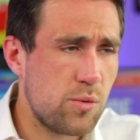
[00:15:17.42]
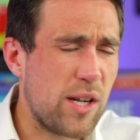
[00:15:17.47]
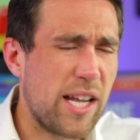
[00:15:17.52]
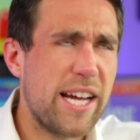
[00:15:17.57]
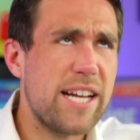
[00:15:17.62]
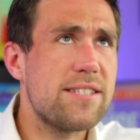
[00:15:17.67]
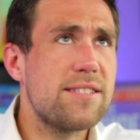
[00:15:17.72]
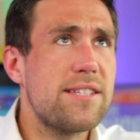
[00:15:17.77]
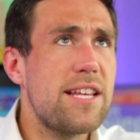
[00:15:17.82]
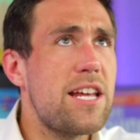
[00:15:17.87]
Well, I
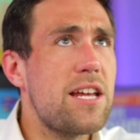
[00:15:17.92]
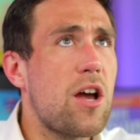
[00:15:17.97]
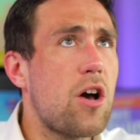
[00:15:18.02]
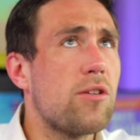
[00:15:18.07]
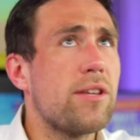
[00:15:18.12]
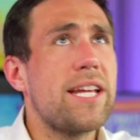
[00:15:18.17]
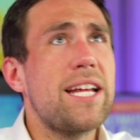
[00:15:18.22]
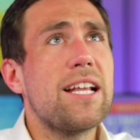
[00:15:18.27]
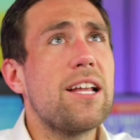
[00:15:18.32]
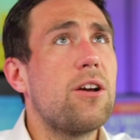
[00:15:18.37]
guess the
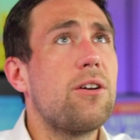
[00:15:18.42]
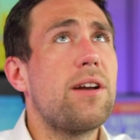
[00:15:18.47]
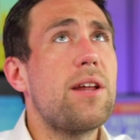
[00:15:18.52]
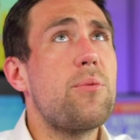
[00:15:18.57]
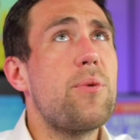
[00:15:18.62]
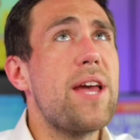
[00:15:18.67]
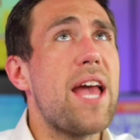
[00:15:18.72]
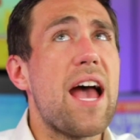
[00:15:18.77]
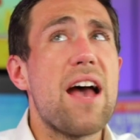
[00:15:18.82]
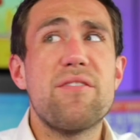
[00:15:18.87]
only clarity
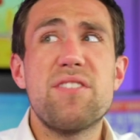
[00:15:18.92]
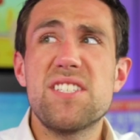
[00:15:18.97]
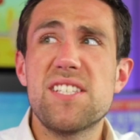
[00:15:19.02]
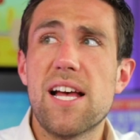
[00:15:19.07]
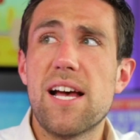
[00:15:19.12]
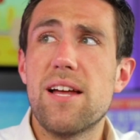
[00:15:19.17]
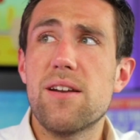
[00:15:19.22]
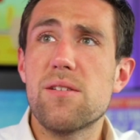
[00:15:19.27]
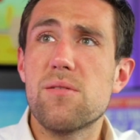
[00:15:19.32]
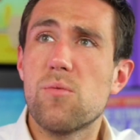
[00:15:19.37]
we have is
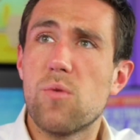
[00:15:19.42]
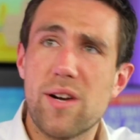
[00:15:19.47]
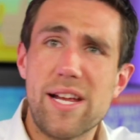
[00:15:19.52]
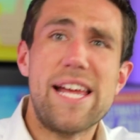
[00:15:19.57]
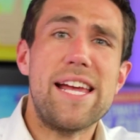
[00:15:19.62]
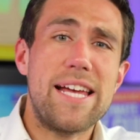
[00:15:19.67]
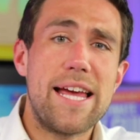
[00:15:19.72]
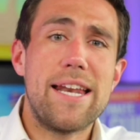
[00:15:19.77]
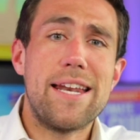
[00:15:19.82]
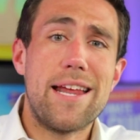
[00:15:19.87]
that we
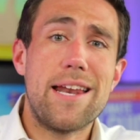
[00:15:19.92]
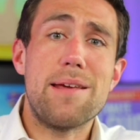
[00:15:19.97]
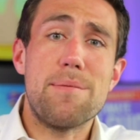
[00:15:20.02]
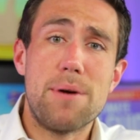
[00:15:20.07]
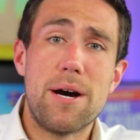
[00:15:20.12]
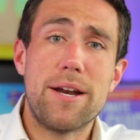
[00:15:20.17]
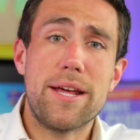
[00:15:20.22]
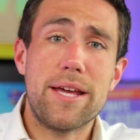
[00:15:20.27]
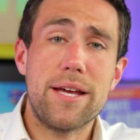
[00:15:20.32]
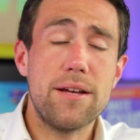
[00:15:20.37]
ain't getting any
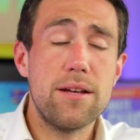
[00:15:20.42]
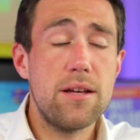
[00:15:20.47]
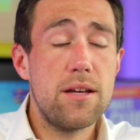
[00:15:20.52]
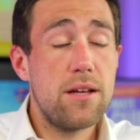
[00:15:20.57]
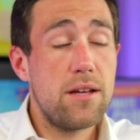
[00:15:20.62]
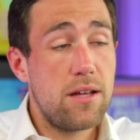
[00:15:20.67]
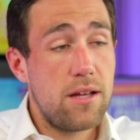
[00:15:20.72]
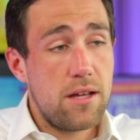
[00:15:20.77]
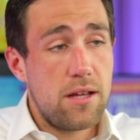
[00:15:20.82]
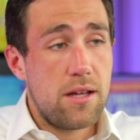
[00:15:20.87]
money.
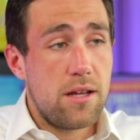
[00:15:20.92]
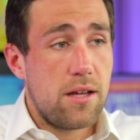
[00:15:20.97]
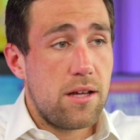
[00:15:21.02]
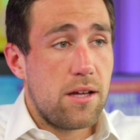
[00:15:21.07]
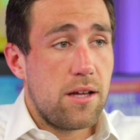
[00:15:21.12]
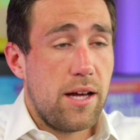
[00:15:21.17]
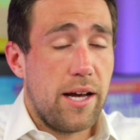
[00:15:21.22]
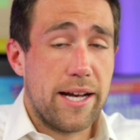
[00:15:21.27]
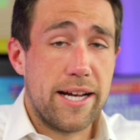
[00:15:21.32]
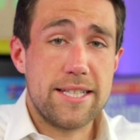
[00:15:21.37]

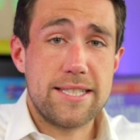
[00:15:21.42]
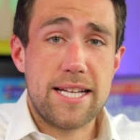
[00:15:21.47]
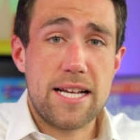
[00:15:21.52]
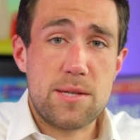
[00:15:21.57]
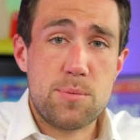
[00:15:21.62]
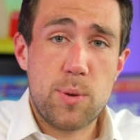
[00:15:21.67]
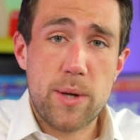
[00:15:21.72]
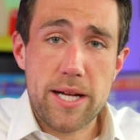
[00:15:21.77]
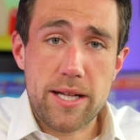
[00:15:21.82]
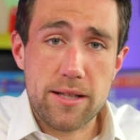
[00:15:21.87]
I guess that's
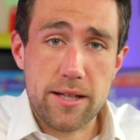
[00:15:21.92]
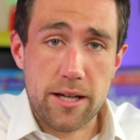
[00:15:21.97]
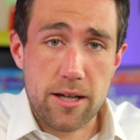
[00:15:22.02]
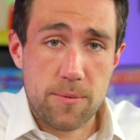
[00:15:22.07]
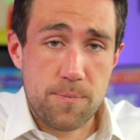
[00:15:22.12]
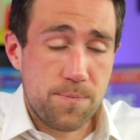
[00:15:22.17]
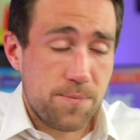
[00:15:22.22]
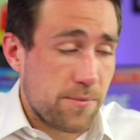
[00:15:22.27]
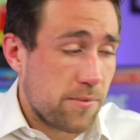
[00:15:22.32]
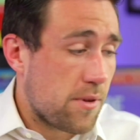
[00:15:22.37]
pretty clear.
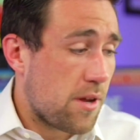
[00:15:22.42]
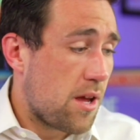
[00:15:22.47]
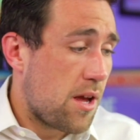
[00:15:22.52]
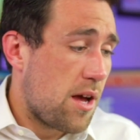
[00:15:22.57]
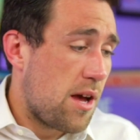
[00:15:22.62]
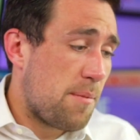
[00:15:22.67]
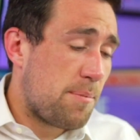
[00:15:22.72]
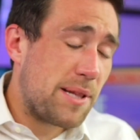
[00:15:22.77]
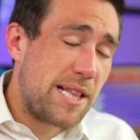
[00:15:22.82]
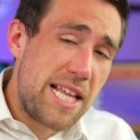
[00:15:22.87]

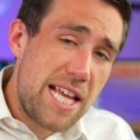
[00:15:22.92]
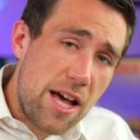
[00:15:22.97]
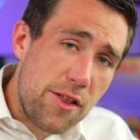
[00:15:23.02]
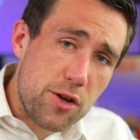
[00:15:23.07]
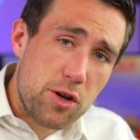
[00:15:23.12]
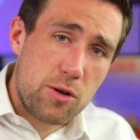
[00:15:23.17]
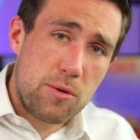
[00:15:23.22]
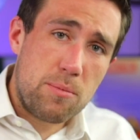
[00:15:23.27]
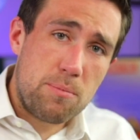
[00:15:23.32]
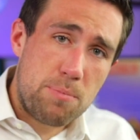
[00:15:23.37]
But the
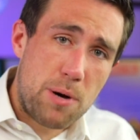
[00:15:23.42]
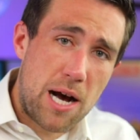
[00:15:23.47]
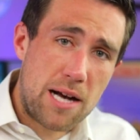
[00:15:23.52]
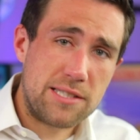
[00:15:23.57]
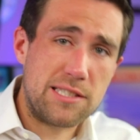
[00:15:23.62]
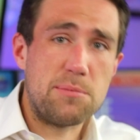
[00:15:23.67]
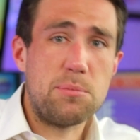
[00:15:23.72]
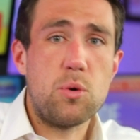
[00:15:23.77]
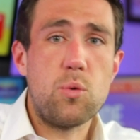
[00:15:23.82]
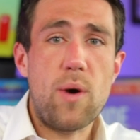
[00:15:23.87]
other
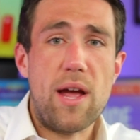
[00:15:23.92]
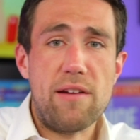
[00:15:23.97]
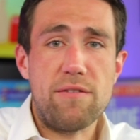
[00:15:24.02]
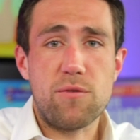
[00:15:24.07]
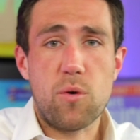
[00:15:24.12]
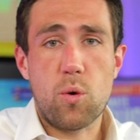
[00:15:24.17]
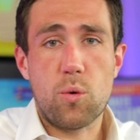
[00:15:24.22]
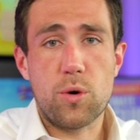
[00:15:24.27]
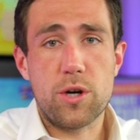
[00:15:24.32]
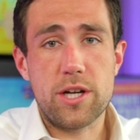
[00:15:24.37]
possible way
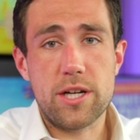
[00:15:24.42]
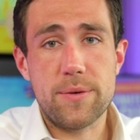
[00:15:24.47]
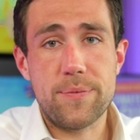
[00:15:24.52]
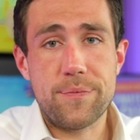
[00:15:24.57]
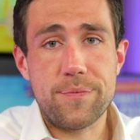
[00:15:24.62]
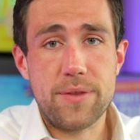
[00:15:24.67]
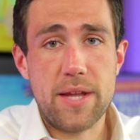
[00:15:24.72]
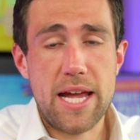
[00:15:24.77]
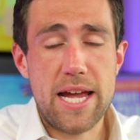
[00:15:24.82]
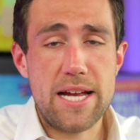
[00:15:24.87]
forward
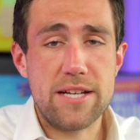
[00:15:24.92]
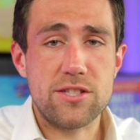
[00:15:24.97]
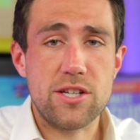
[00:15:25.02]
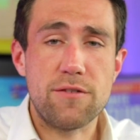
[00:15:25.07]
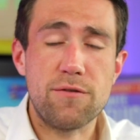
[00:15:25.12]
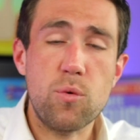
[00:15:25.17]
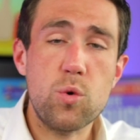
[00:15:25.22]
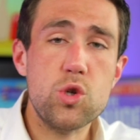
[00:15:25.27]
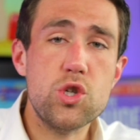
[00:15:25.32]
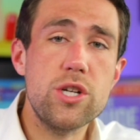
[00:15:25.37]
is
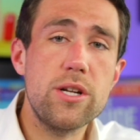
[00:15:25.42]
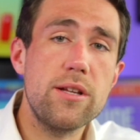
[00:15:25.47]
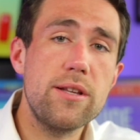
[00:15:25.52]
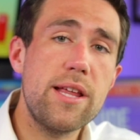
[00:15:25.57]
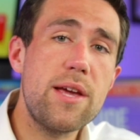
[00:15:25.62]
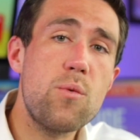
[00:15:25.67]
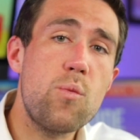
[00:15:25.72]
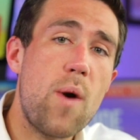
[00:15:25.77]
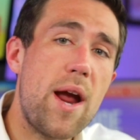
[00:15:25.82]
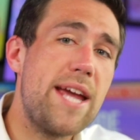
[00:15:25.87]

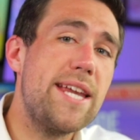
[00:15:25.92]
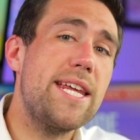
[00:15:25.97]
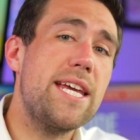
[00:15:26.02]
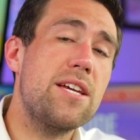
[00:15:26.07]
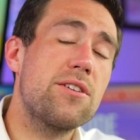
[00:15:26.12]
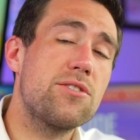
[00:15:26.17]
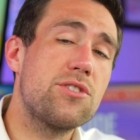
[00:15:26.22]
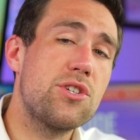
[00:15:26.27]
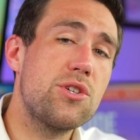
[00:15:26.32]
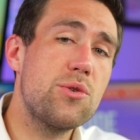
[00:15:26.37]
unfortunately
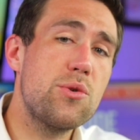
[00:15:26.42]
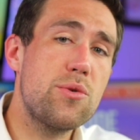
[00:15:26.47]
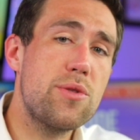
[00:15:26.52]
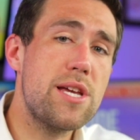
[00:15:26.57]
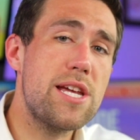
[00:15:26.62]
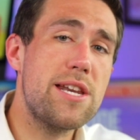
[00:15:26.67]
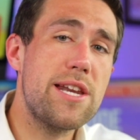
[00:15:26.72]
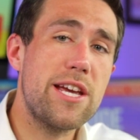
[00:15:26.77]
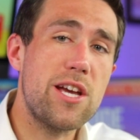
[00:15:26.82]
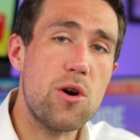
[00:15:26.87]
waiting to
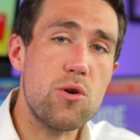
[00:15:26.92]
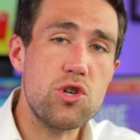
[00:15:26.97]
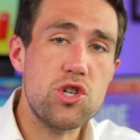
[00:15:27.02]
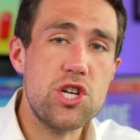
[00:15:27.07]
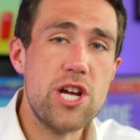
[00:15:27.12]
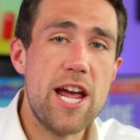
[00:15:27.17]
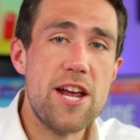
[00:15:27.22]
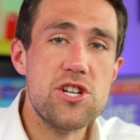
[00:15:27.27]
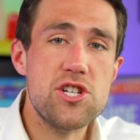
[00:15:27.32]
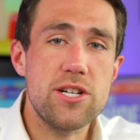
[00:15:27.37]
the
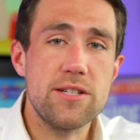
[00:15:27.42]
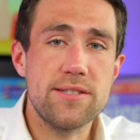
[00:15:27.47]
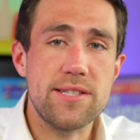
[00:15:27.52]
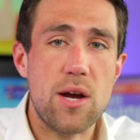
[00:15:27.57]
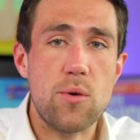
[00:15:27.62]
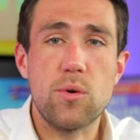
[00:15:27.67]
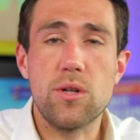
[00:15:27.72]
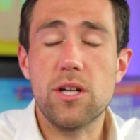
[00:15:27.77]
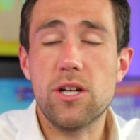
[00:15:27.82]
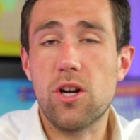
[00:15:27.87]
negotiations
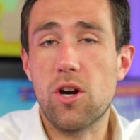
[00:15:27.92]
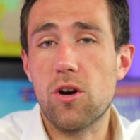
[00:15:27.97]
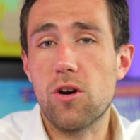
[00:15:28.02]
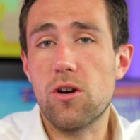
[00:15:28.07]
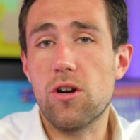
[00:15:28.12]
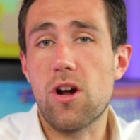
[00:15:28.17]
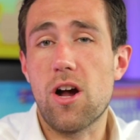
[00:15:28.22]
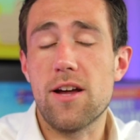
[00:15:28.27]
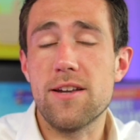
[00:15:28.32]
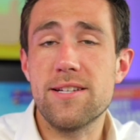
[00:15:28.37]
that will
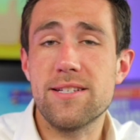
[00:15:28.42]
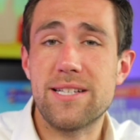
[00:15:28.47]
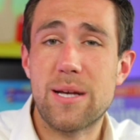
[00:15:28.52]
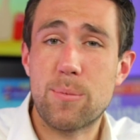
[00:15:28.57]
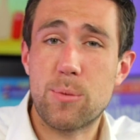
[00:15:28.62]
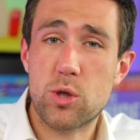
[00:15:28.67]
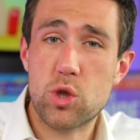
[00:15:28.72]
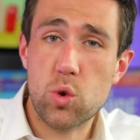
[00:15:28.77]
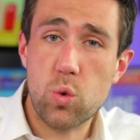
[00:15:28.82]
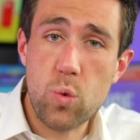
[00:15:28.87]
occur on
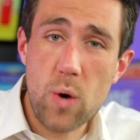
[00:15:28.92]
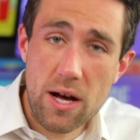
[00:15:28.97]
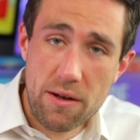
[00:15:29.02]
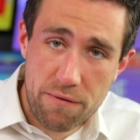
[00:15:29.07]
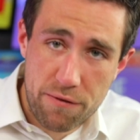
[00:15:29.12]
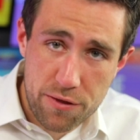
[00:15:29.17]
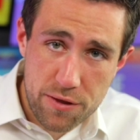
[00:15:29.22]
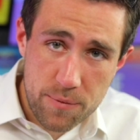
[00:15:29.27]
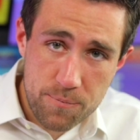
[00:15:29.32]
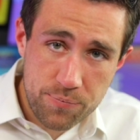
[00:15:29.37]
December
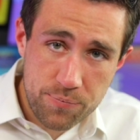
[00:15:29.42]
12th.